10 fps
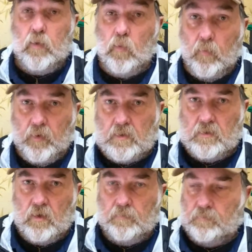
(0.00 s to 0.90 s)
in 1
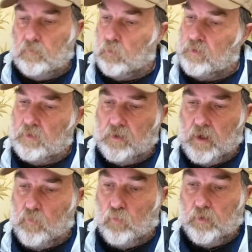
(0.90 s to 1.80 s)
week's time, which is
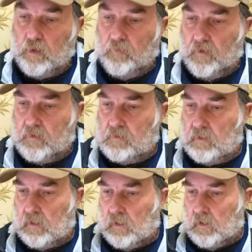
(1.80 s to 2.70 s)
going to go really
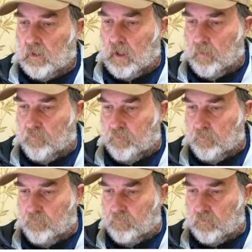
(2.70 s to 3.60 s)
fast. And then
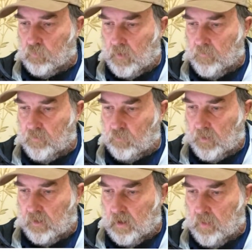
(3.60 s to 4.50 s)
from the 25th to
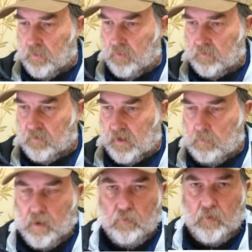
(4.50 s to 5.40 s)
29th, it's only
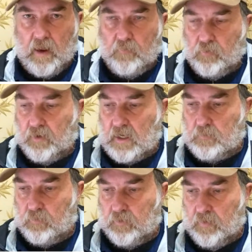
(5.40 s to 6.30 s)
a matter of a handful of
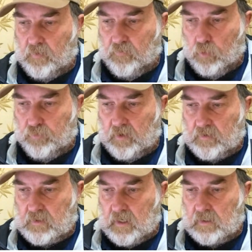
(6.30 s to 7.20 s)
days before the 4th
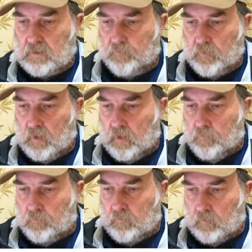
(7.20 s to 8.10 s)
test starts.
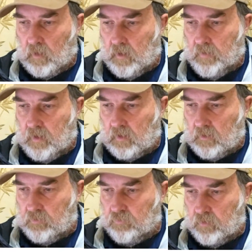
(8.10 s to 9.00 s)
And then
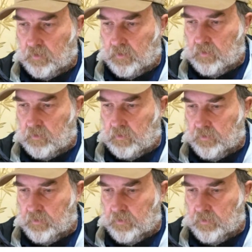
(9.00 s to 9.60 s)
literally